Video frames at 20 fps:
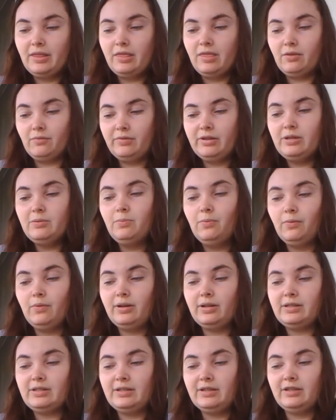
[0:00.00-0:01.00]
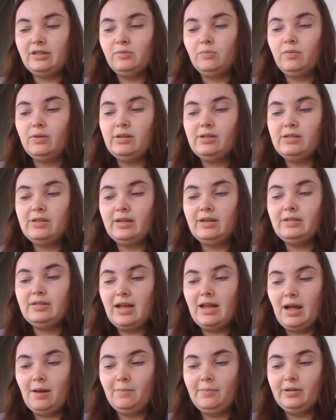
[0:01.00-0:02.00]
3.616
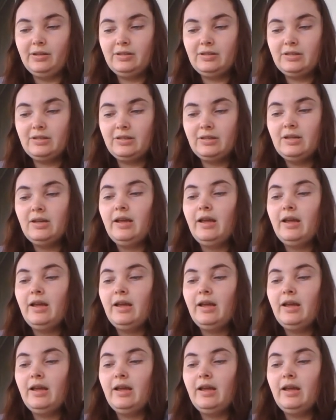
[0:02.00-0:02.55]
tablets,